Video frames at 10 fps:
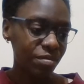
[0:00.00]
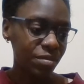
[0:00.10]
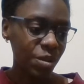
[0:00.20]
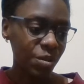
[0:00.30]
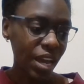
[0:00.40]

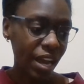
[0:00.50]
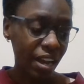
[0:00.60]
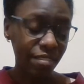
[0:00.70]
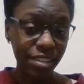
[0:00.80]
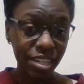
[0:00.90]
So yeah,
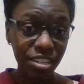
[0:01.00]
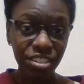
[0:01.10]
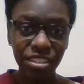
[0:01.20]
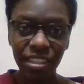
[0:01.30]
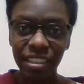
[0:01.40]
I
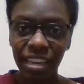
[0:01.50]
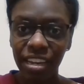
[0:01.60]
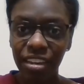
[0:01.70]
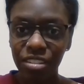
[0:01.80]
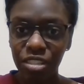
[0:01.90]
finished
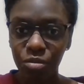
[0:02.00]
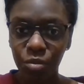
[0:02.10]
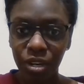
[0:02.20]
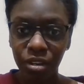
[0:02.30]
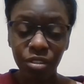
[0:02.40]
that
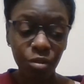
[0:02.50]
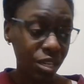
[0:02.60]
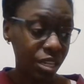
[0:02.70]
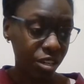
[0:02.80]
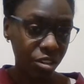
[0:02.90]
sweater, the
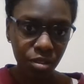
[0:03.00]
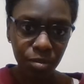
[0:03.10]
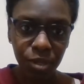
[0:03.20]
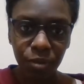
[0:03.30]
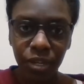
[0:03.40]
Weekender, the
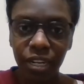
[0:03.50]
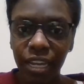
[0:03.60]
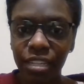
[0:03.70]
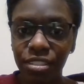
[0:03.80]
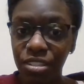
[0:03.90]
blue one,
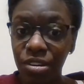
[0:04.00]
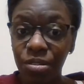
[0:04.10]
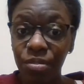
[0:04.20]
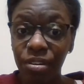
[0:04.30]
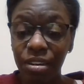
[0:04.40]
and
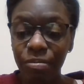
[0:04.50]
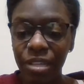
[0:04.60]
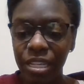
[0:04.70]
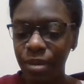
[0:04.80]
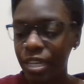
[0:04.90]
so
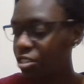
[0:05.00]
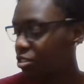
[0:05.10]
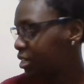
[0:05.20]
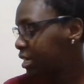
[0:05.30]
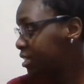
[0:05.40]
that's my entry